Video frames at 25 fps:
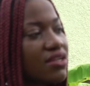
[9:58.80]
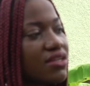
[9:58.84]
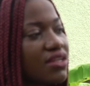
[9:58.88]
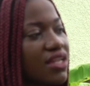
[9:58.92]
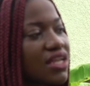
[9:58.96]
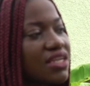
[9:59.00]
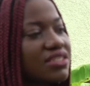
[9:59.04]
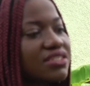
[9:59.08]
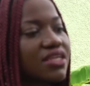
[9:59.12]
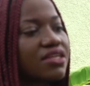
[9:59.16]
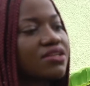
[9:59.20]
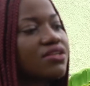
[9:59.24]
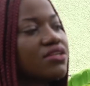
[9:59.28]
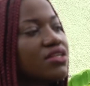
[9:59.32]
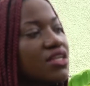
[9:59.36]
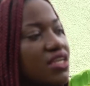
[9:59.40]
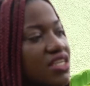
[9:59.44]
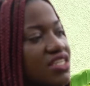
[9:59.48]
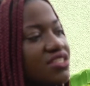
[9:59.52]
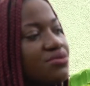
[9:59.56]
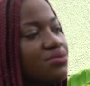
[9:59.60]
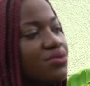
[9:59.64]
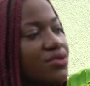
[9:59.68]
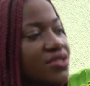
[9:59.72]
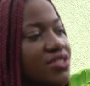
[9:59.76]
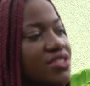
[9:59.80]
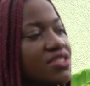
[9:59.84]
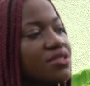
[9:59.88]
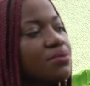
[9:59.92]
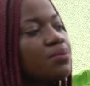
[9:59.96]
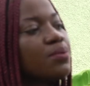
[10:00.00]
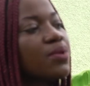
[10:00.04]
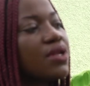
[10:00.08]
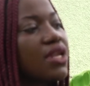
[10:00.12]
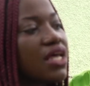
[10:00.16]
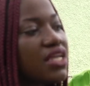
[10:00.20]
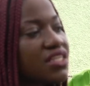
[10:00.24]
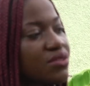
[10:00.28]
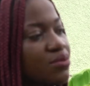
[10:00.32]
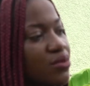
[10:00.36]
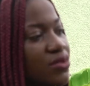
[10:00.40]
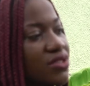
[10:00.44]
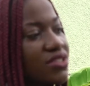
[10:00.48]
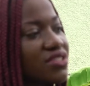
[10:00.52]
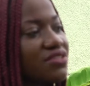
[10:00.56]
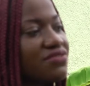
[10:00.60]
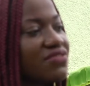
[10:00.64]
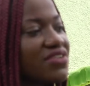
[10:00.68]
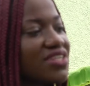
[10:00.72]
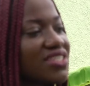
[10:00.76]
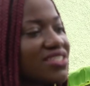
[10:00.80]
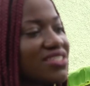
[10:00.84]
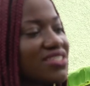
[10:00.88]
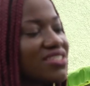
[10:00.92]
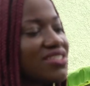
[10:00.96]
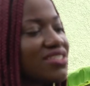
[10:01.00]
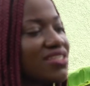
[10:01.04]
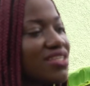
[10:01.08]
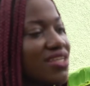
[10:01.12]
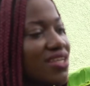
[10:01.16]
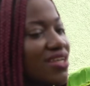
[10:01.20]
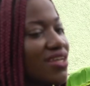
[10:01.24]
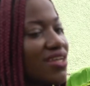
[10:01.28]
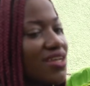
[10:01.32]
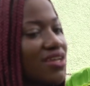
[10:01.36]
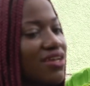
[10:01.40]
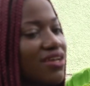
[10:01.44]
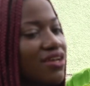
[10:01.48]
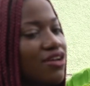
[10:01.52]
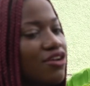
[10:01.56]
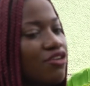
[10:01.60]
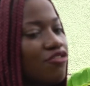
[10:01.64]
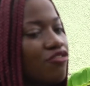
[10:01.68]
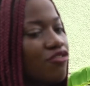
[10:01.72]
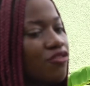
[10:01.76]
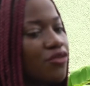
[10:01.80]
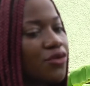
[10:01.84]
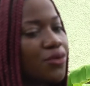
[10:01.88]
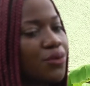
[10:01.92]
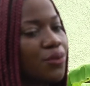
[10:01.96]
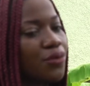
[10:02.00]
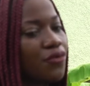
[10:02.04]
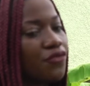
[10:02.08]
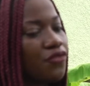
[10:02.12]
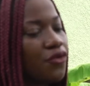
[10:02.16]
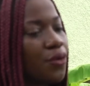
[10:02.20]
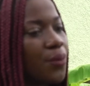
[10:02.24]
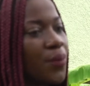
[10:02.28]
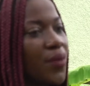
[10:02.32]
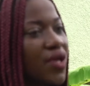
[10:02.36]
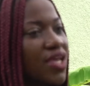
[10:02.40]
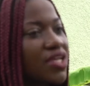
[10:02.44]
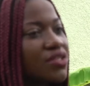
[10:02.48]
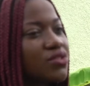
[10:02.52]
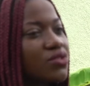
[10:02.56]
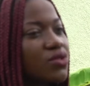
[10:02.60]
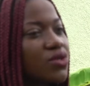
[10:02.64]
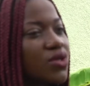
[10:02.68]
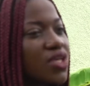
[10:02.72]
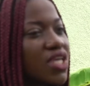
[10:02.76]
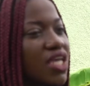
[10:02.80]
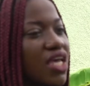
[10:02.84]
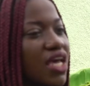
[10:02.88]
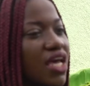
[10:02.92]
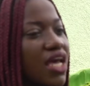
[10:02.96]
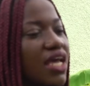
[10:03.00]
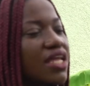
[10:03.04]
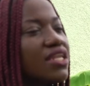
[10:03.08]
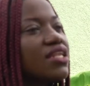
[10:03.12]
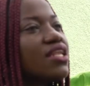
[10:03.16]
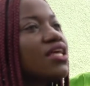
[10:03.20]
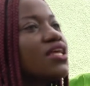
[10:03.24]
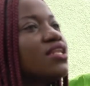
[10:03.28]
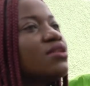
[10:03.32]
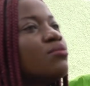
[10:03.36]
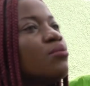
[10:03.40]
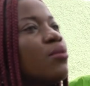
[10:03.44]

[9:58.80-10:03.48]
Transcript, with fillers: That's another inspiration plus motivation for me. So yeah, and then